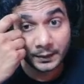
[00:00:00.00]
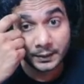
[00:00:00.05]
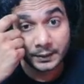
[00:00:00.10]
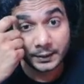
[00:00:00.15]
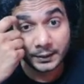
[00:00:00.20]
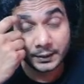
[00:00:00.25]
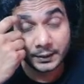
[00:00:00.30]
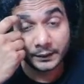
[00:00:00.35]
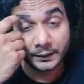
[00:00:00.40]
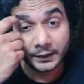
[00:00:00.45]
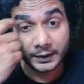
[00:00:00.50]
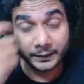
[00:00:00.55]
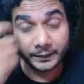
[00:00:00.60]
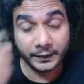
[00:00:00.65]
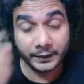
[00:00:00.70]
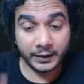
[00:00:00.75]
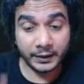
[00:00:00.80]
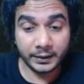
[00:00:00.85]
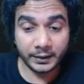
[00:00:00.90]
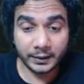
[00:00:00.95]
This is very,
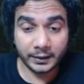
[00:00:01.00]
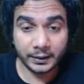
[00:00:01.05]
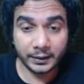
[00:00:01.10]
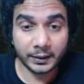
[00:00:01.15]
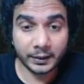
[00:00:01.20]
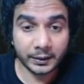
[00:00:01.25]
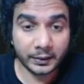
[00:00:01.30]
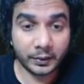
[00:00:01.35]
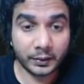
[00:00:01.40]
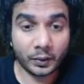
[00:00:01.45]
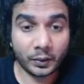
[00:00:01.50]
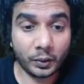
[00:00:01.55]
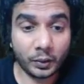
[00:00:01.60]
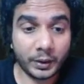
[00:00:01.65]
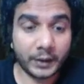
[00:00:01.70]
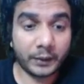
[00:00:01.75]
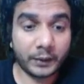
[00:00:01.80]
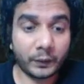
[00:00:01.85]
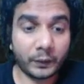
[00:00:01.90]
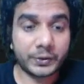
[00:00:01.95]
very good
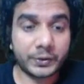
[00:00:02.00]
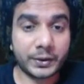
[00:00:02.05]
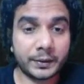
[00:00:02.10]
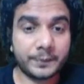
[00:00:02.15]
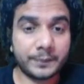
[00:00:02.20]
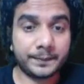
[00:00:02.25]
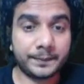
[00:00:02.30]
equation.